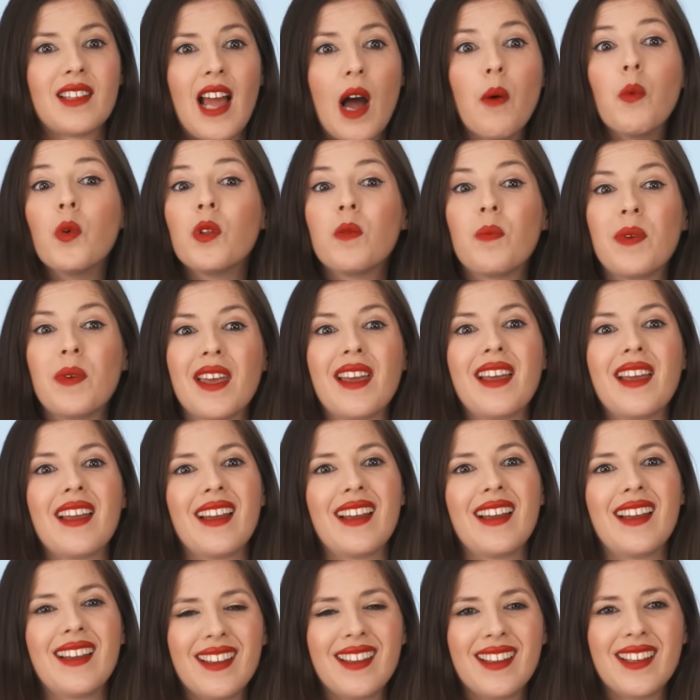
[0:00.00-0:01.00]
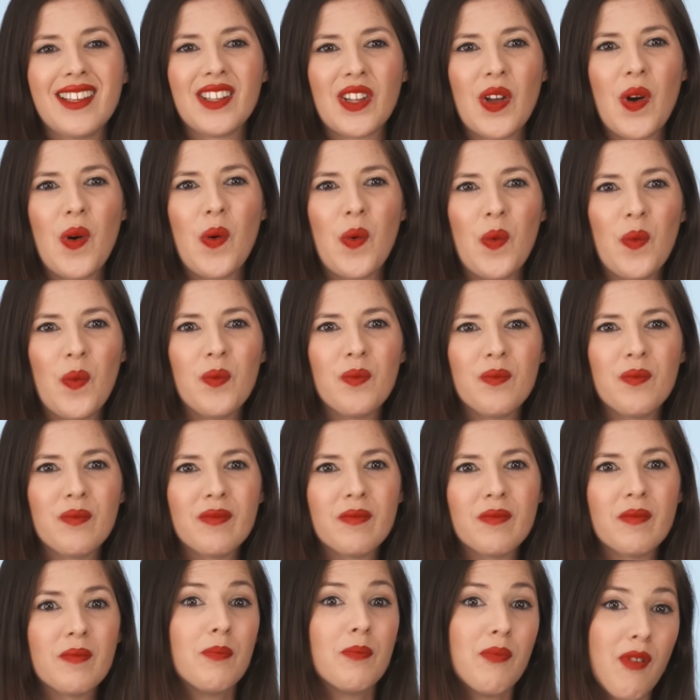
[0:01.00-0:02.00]
that would be,
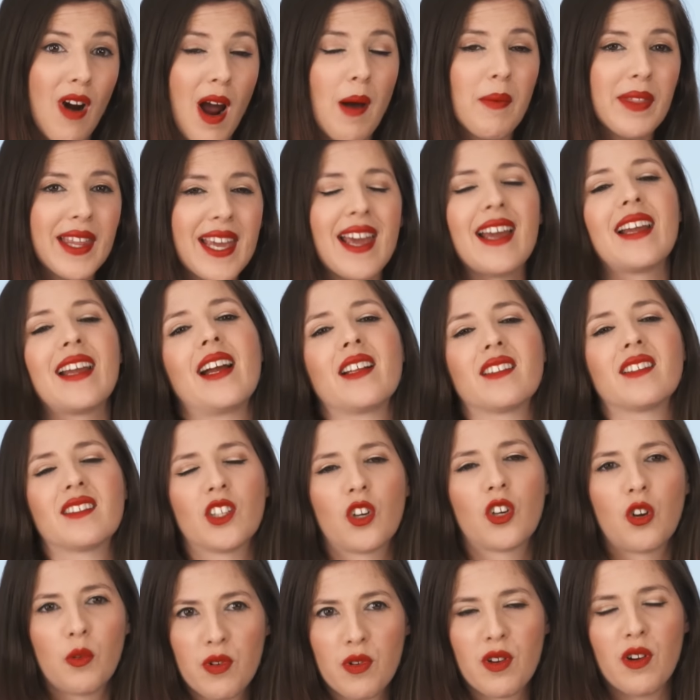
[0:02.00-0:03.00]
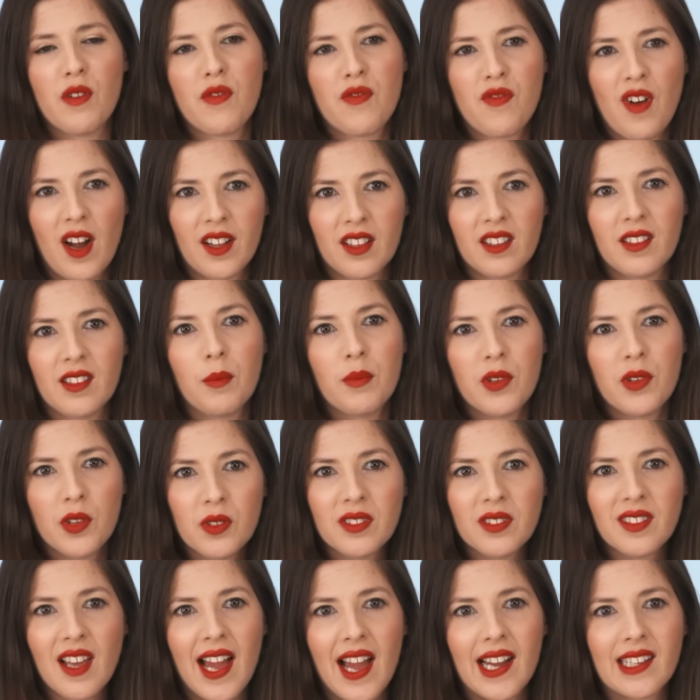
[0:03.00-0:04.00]
probably against the Computer Fraud and
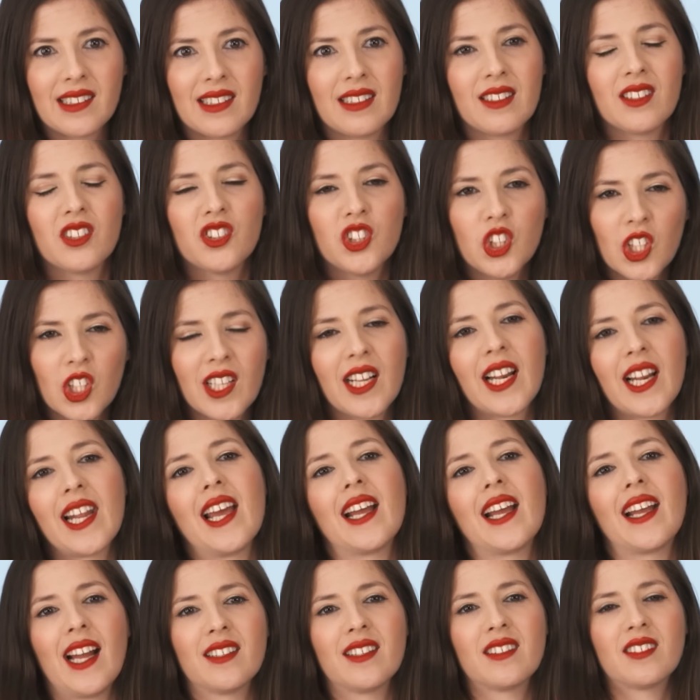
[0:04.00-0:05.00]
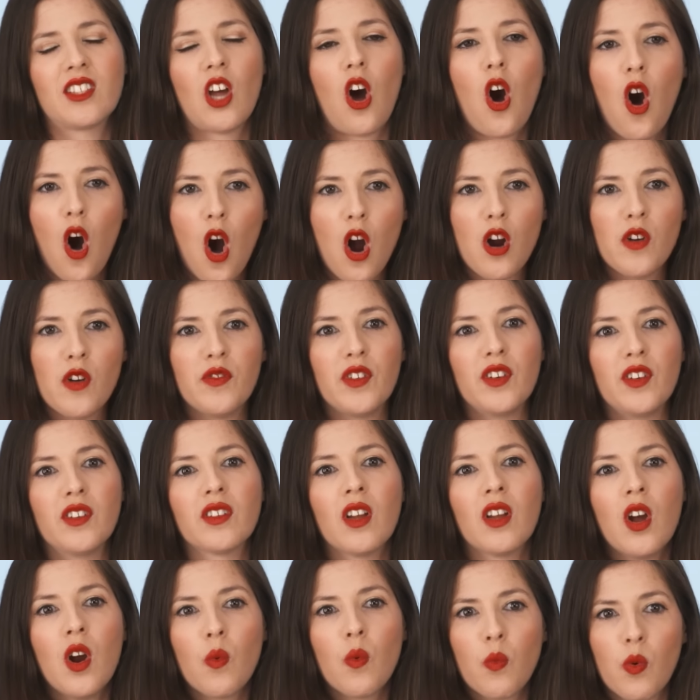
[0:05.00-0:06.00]
Abuse Act, certainly against the
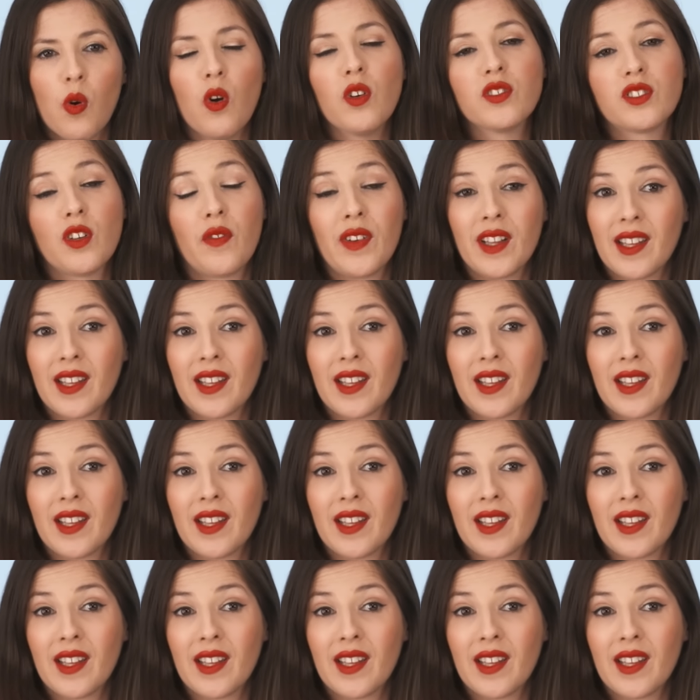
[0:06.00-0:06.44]
Harvard Rules of